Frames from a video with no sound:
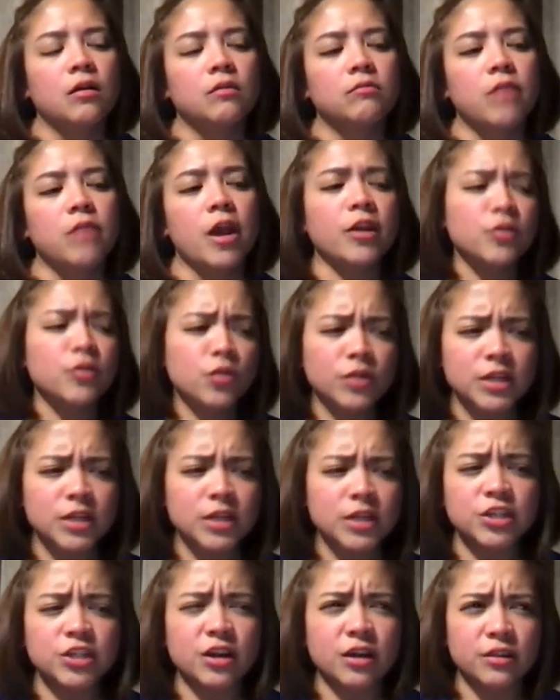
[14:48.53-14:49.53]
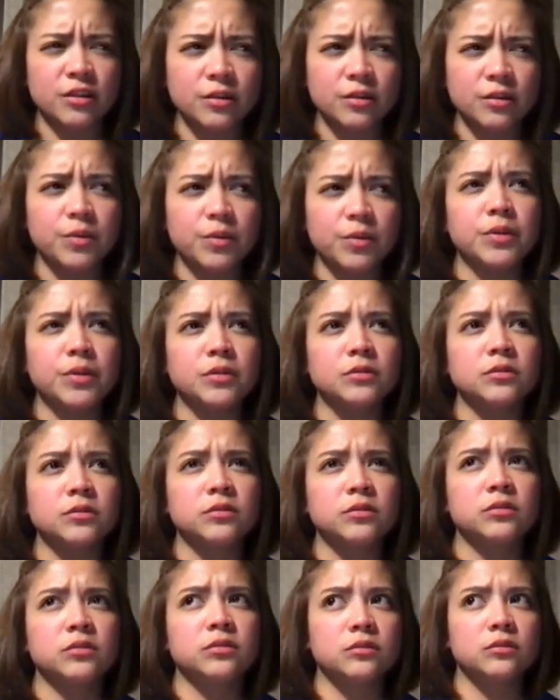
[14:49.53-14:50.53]
acknowledging other
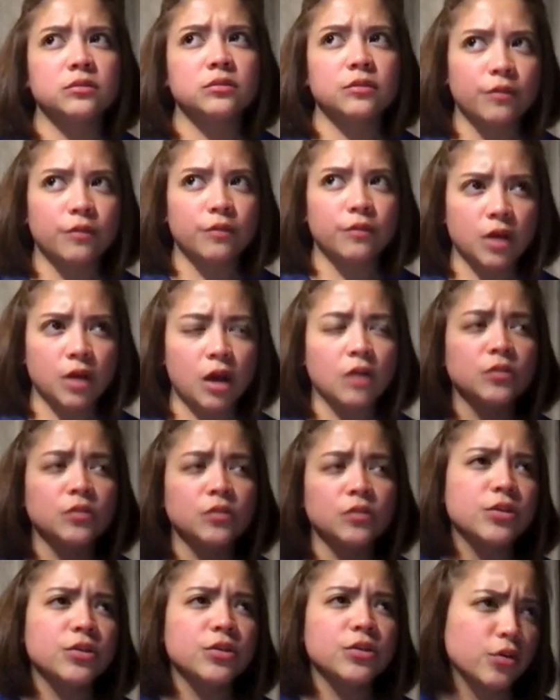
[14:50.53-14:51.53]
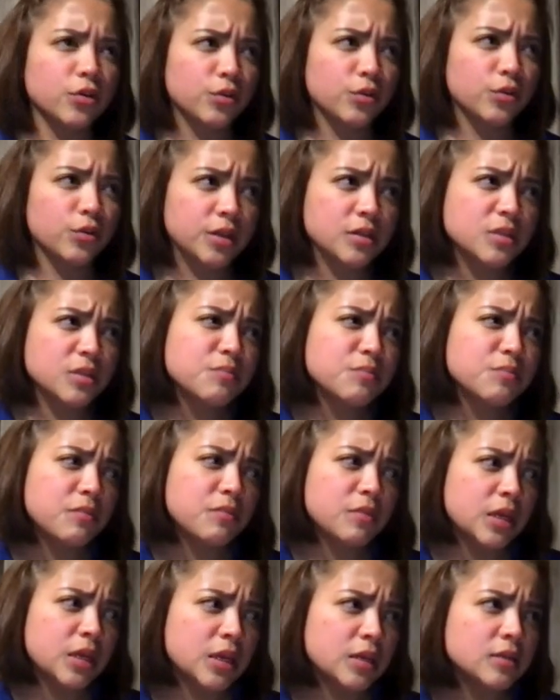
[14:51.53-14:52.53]
people's counter arguments
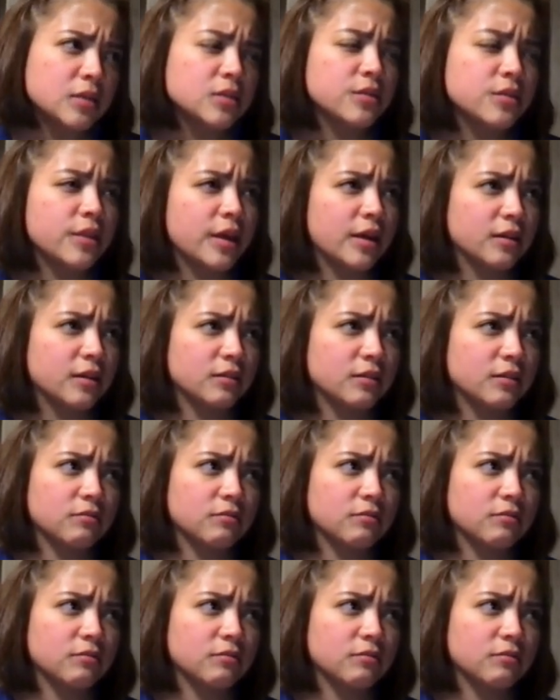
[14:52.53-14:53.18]
means that